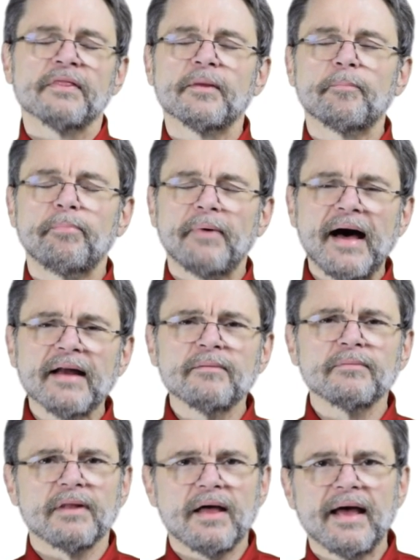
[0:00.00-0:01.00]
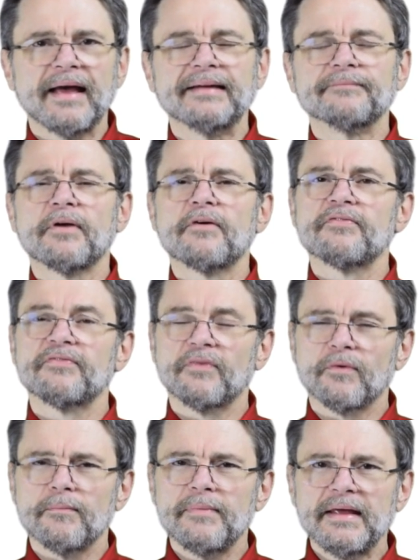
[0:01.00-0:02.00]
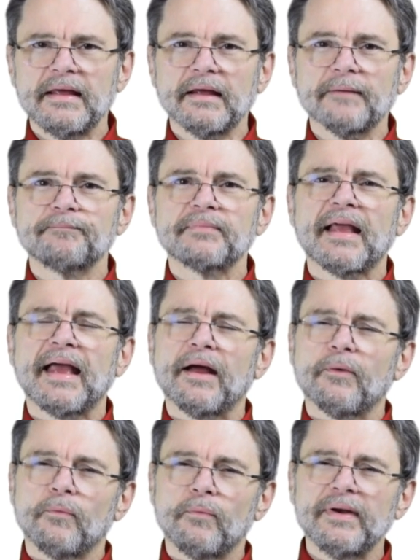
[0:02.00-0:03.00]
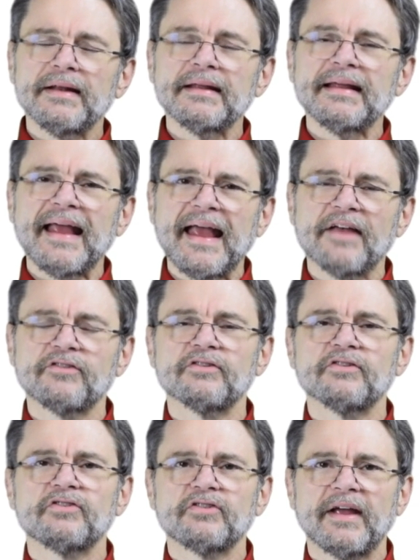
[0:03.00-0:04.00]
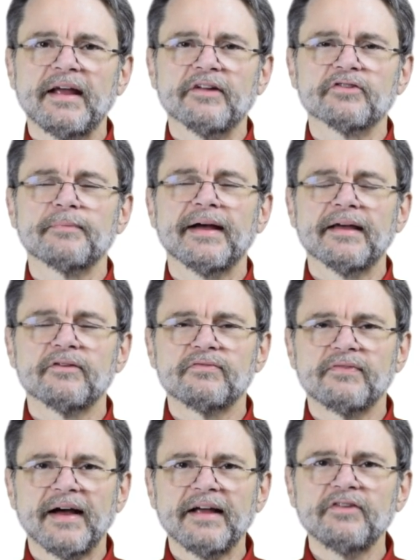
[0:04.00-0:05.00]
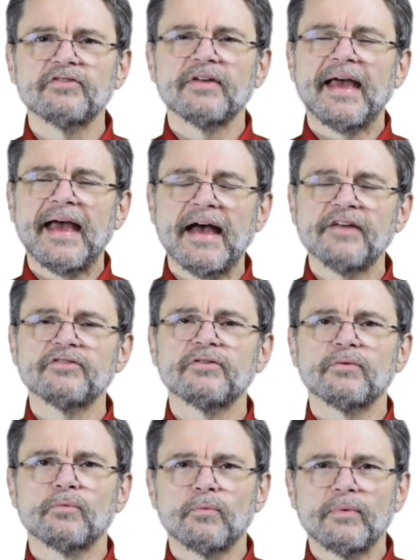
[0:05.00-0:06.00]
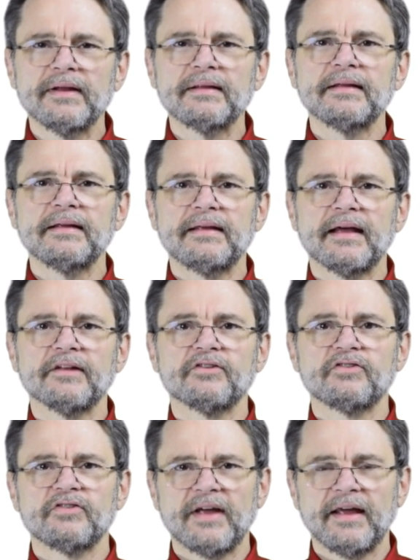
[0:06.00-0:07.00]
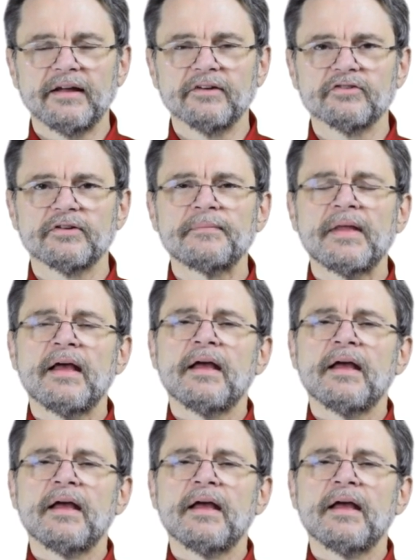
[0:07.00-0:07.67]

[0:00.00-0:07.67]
The bottom line for me really hasn't changed. My advice hasn't really yet changed.